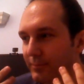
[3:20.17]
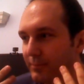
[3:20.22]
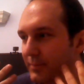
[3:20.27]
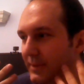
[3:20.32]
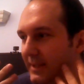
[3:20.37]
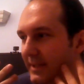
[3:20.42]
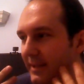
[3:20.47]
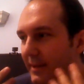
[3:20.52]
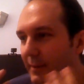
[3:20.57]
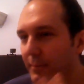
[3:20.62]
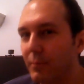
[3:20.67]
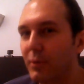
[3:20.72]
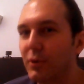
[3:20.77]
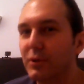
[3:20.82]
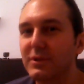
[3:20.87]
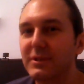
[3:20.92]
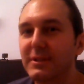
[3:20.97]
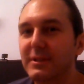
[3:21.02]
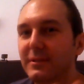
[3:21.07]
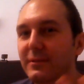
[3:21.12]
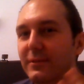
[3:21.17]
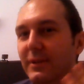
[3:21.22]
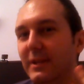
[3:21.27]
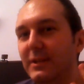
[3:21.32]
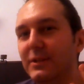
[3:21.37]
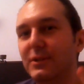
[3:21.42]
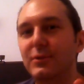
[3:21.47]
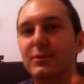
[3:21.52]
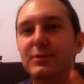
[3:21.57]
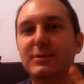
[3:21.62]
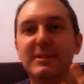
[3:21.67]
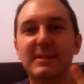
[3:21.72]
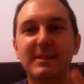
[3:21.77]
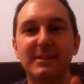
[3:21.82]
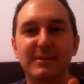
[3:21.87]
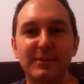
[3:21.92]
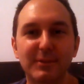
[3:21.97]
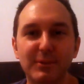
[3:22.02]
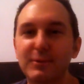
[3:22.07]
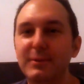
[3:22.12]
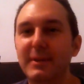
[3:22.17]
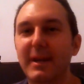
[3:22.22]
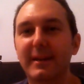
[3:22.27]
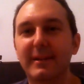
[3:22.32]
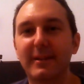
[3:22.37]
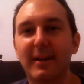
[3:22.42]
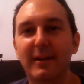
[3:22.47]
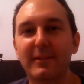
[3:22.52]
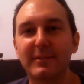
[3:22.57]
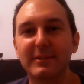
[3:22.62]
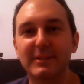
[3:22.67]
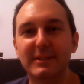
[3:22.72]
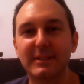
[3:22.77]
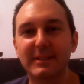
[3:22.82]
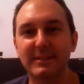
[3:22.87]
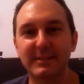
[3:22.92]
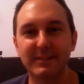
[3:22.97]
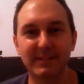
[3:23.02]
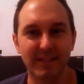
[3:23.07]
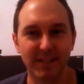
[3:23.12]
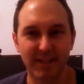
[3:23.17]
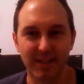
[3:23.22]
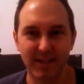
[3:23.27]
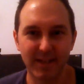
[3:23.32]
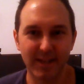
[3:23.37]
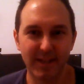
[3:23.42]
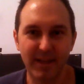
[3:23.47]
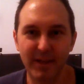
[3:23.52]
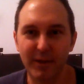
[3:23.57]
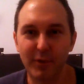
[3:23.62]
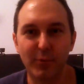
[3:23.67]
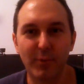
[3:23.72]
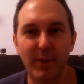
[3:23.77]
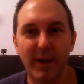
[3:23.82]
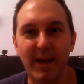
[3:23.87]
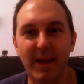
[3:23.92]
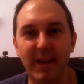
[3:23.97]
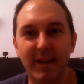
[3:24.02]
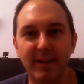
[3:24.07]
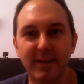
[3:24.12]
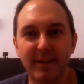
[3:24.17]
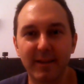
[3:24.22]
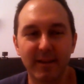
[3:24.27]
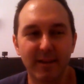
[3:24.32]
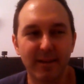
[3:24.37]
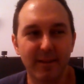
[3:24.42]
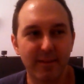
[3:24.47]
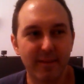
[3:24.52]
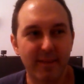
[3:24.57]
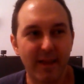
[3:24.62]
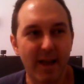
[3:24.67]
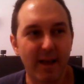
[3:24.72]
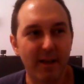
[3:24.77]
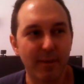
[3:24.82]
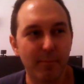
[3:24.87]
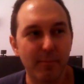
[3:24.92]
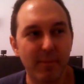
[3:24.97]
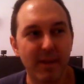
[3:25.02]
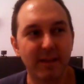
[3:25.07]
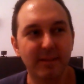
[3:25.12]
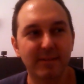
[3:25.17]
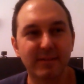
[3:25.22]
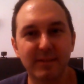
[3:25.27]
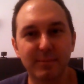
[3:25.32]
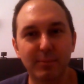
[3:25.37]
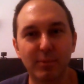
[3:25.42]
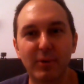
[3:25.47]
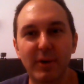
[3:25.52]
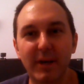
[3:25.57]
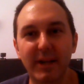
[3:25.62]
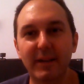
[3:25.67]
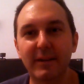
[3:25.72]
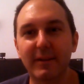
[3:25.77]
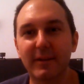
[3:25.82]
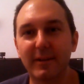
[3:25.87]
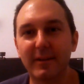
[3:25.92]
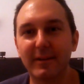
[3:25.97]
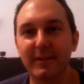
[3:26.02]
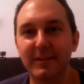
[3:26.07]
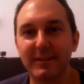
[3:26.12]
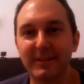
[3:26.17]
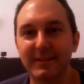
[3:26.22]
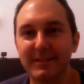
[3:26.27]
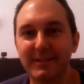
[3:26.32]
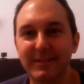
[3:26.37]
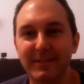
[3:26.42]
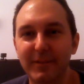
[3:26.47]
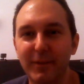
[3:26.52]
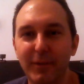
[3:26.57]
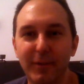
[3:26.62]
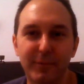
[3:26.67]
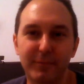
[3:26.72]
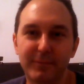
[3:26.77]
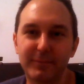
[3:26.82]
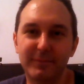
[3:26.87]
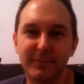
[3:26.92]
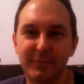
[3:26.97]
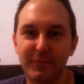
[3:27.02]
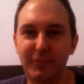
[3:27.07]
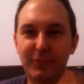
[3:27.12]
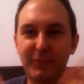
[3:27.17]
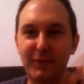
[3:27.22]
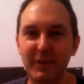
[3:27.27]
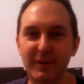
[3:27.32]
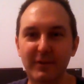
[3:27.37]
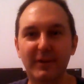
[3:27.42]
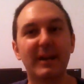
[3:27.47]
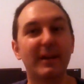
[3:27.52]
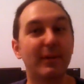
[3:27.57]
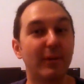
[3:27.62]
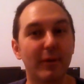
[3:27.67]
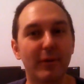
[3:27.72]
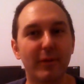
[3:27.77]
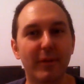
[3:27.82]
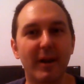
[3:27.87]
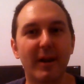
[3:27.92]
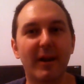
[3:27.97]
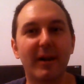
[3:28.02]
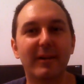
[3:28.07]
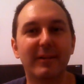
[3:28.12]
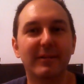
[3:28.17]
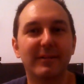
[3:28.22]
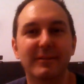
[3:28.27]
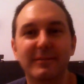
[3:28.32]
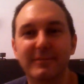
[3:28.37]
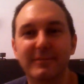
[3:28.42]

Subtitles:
be immersive and use these new technologies in a way that makes the player feel like they're there.